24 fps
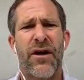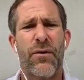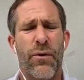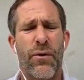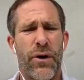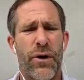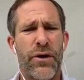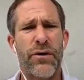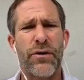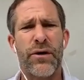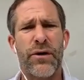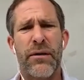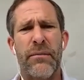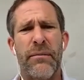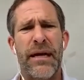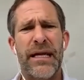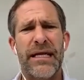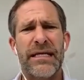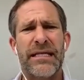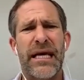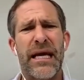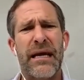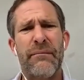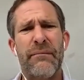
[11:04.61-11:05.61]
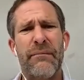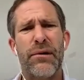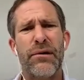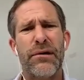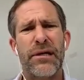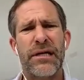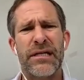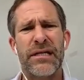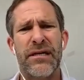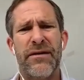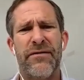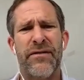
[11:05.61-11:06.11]
where you can maintain
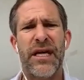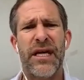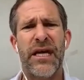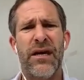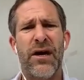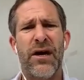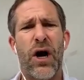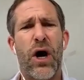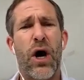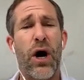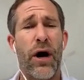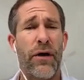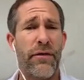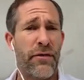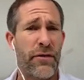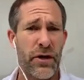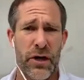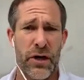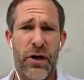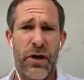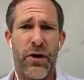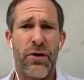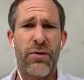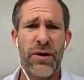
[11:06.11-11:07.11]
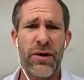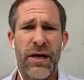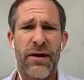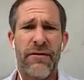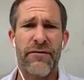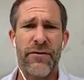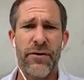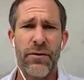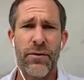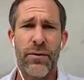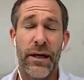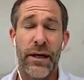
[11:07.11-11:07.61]
productivity on the go,
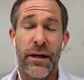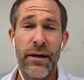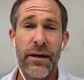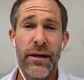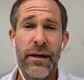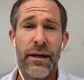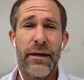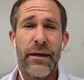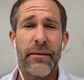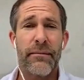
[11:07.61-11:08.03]
if you will,